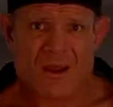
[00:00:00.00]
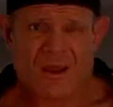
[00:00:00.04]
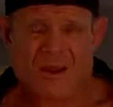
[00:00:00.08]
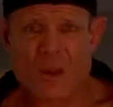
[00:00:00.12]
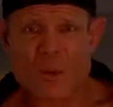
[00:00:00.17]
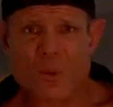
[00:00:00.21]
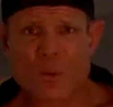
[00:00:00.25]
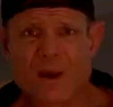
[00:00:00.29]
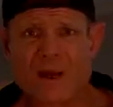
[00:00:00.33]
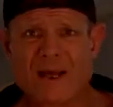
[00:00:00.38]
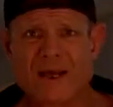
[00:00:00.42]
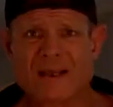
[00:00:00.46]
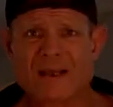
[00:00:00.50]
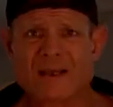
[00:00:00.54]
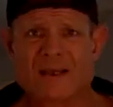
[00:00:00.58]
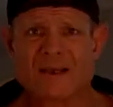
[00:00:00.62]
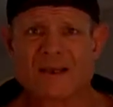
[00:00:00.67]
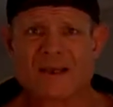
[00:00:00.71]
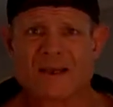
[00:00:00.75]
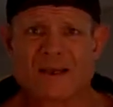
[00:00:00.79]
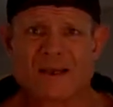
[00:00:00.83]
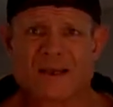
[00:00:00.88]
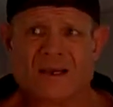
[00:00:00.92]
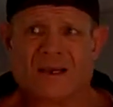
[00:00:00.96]
You know what?
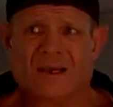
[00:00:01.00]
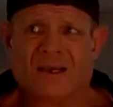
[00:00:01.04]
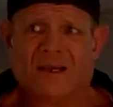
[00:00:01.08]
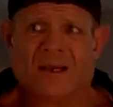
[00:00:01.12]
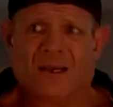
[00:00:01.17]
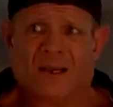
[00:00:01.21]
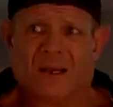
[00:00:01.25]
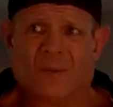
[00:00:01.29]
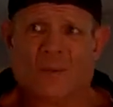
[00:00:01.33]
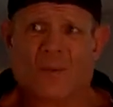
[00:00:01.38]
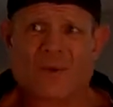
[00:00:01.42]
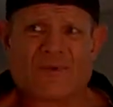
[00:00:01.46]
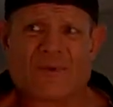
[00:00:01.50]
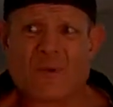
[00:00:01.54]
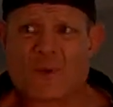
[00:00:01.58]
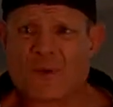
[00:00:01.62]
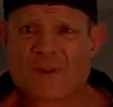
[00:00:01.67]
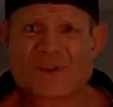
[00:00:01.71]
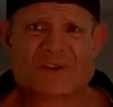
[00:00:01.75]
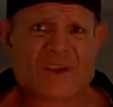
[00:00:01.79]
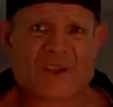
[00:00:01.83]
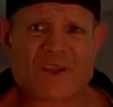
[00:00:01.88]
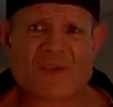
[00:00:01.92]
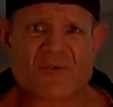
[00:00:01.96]
We've
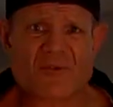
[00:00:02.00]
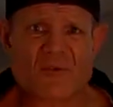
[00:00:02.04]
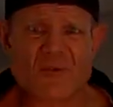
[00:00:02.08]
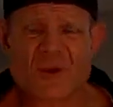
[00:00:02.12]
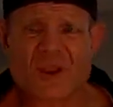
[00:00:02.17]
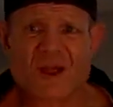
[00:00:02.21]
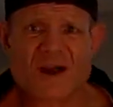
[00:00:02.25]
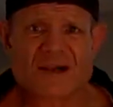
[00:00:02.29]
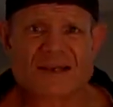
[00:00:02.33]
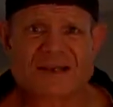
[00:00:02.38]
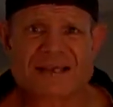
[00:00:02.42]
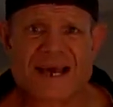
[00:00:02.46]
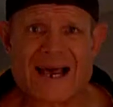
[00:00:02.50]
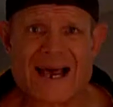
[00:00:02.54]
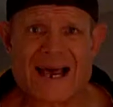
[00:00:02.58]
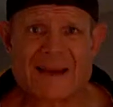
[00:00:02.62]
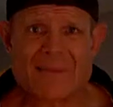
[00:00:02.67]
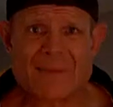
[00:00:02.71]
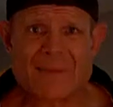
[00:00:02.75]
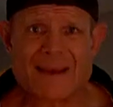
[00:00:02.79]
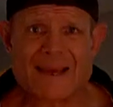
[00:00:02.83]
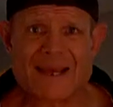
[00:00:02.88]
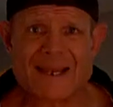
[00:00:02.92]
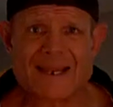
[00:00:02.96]
known each other for a long
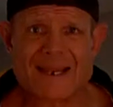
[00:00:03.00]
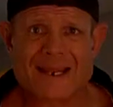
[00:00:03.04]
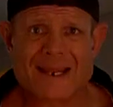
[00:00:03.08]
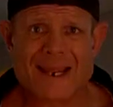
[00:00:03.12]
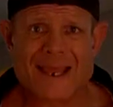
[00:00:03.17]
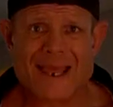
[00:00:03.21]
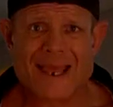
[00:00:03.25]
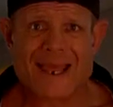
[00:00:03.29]
time, man.